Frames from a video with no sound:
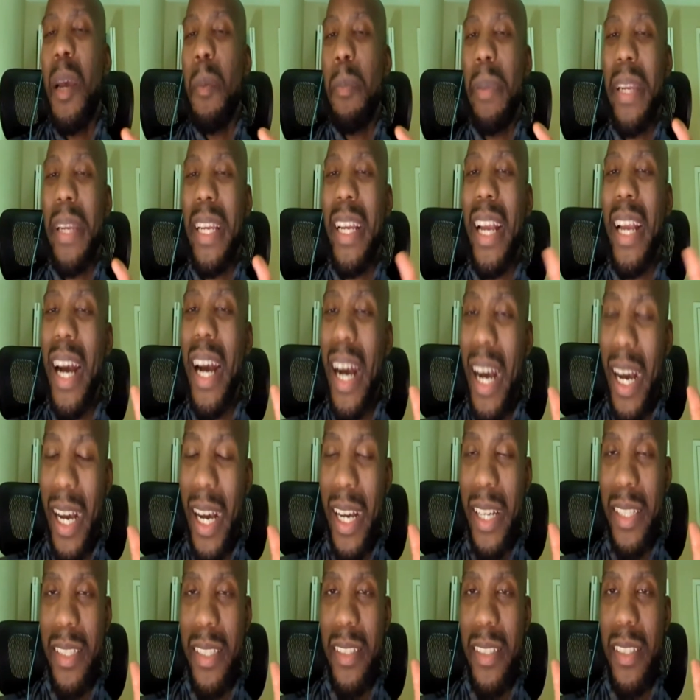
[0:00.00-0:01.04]

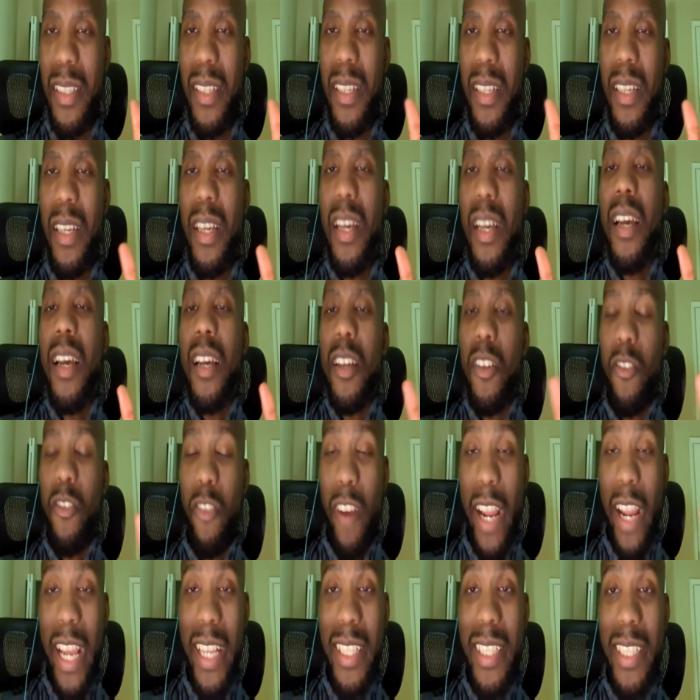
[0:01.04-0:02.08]
Because,
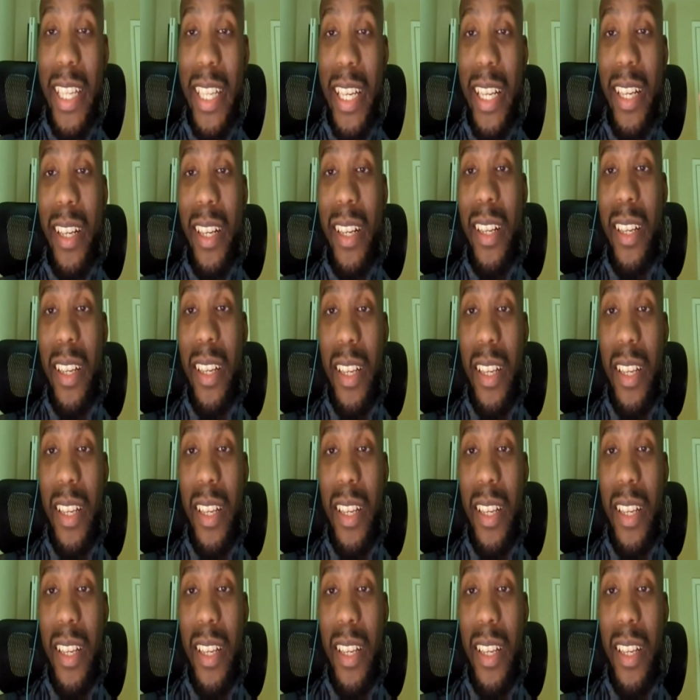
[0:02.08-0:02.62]
granted,